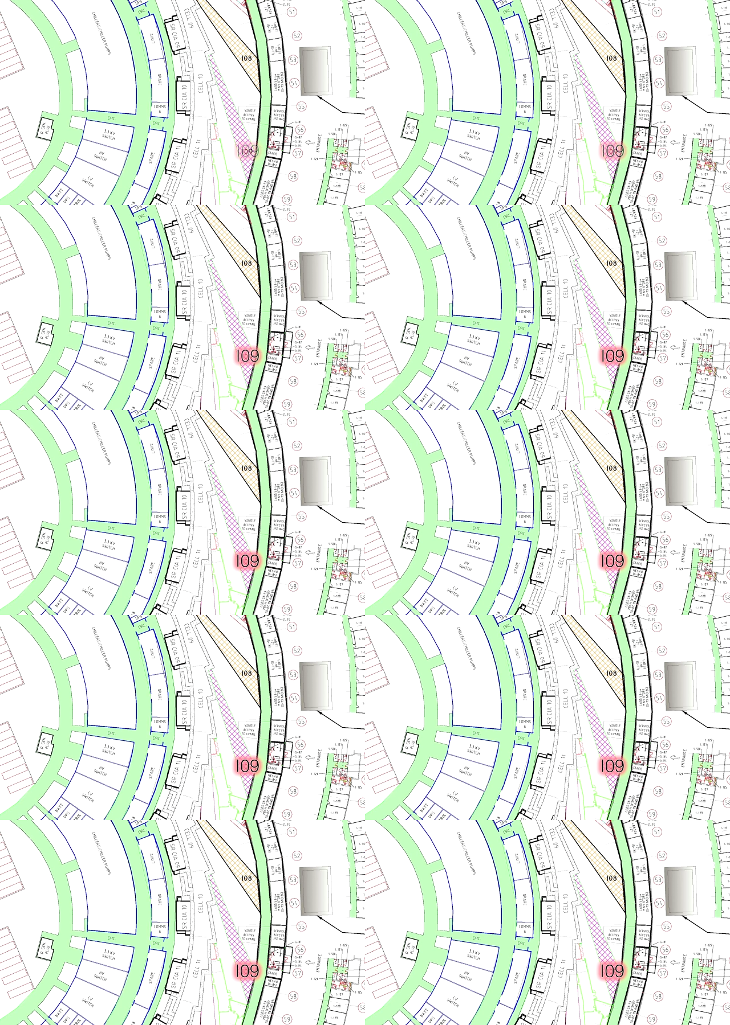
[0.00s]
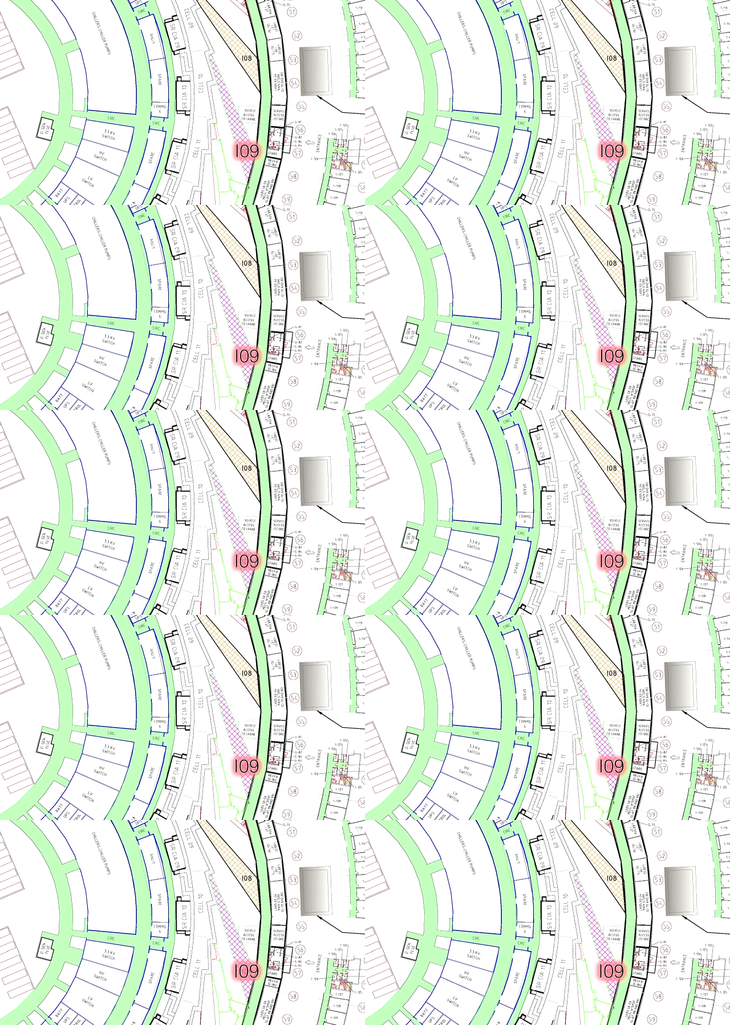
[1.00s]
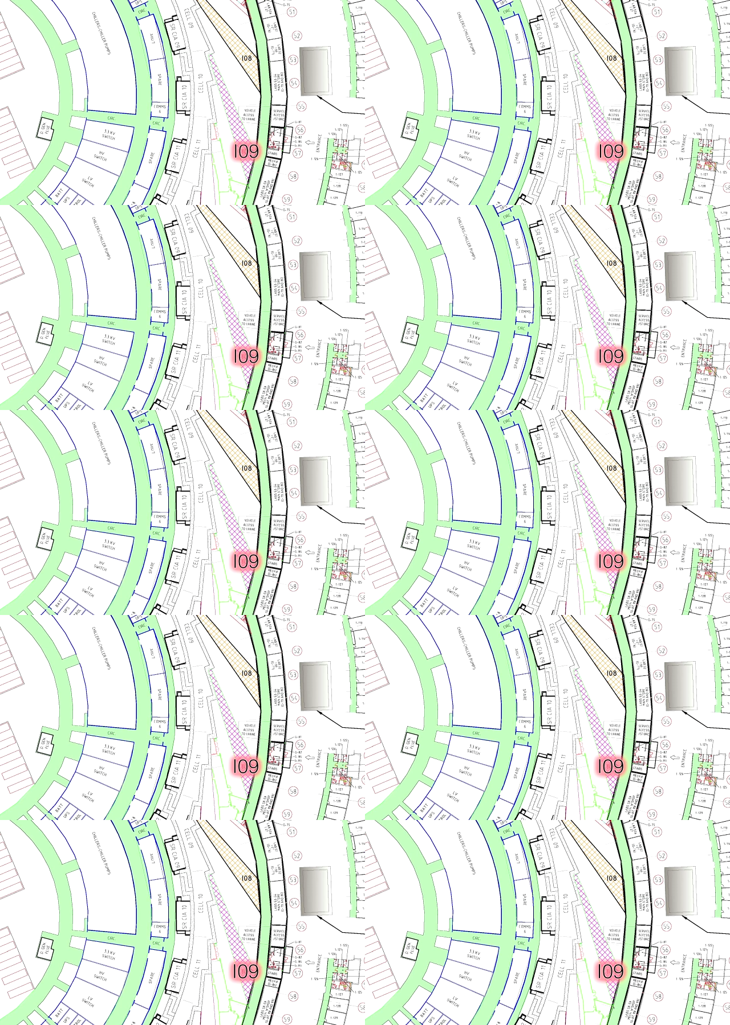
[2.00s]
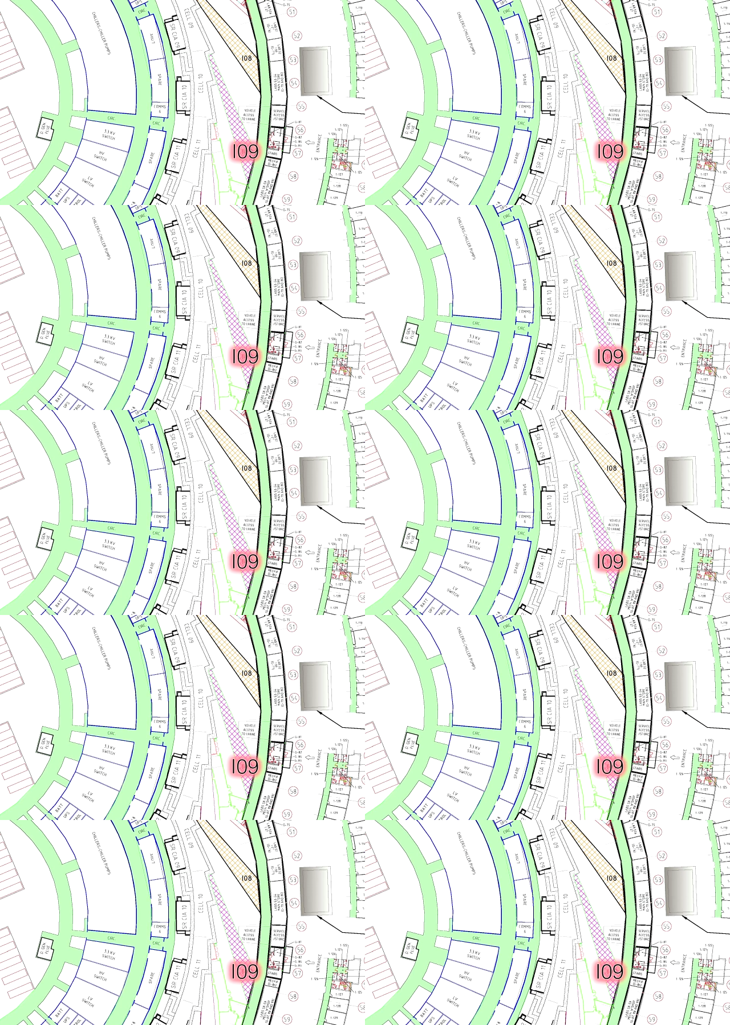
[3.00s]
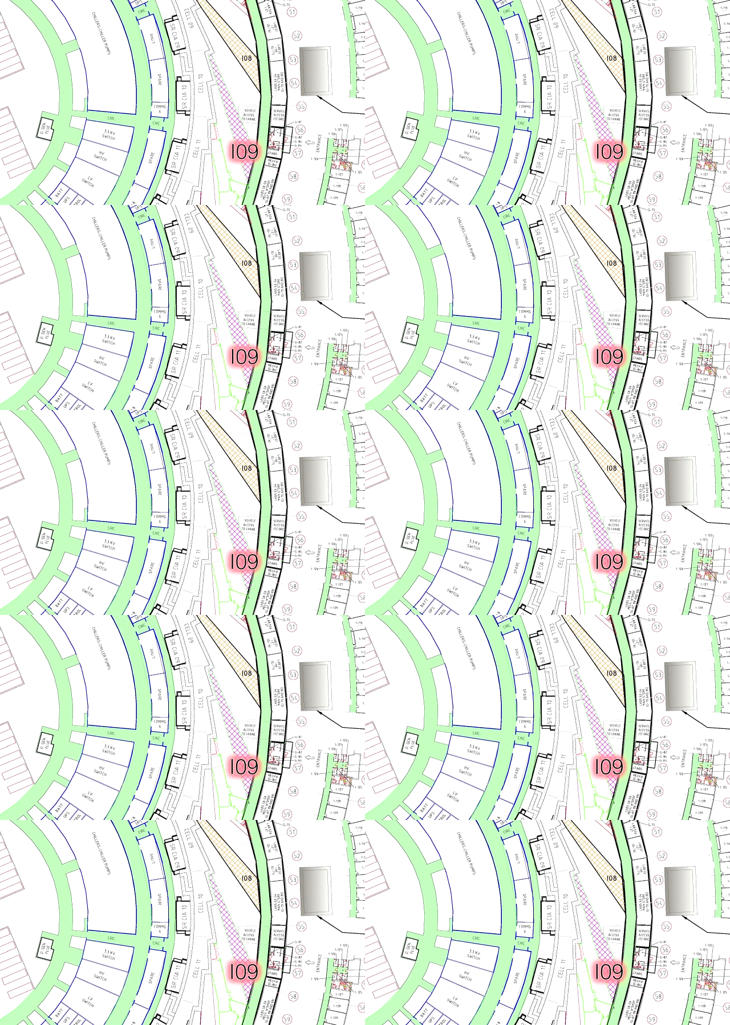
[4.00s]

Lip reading: [unreadable: no face in view]